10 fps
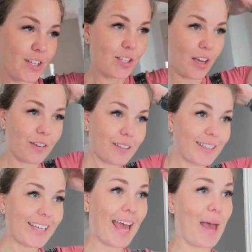So
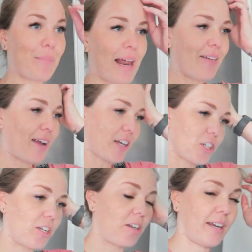yeah, plan of
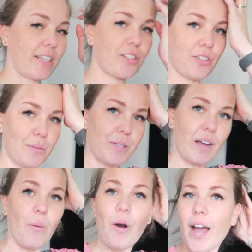action. I need to do some
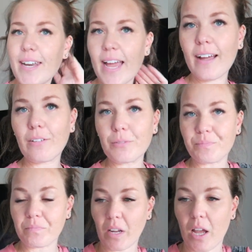DIY now,
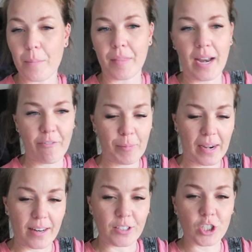then have a bit
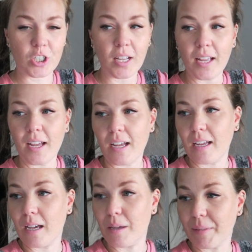of lunch,
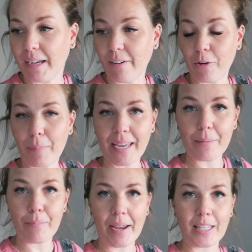then carry on
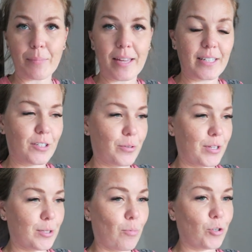making the bed and doing
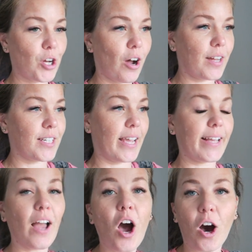some more
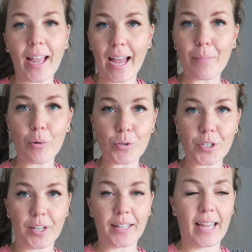tidying. I am
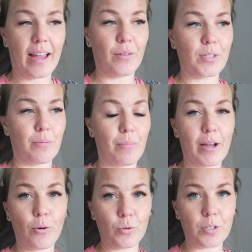also going to get out some of
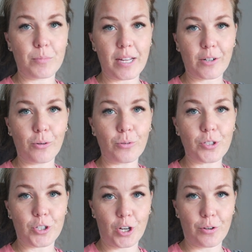my autumn decor
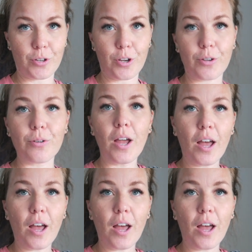to show you.